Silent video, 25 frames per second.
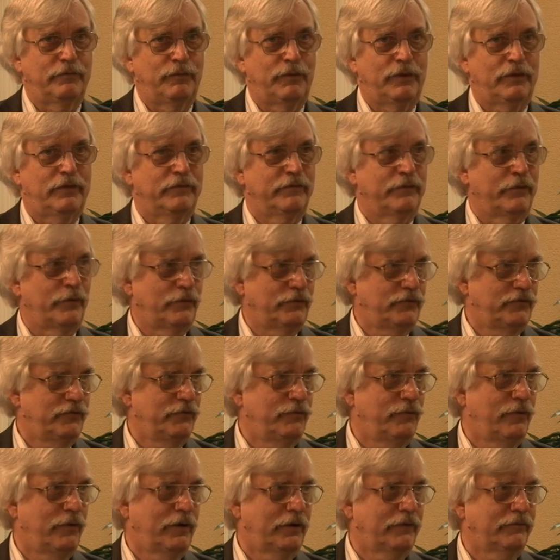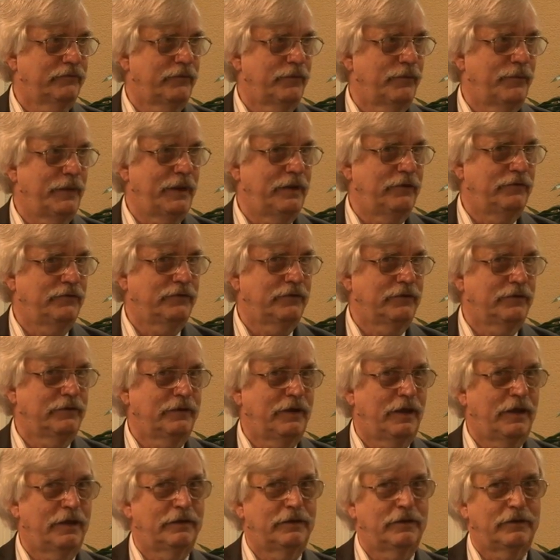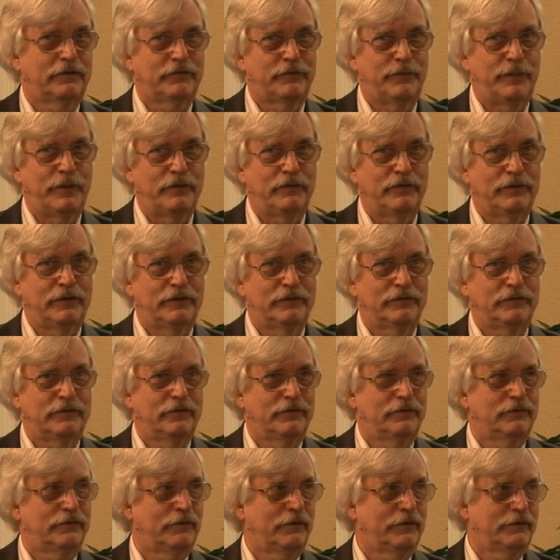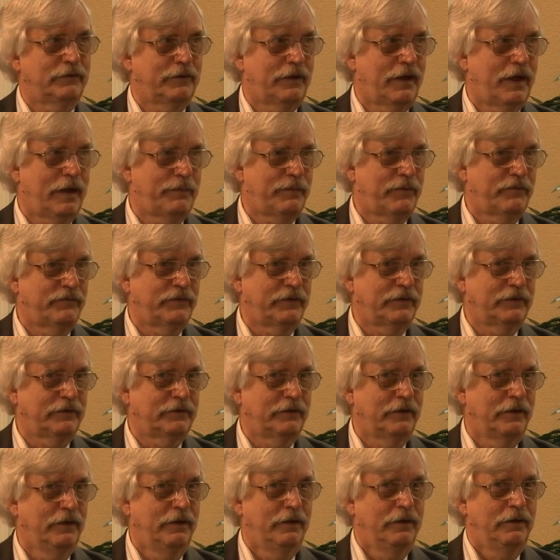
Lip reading: with virtual information and experiences on top of it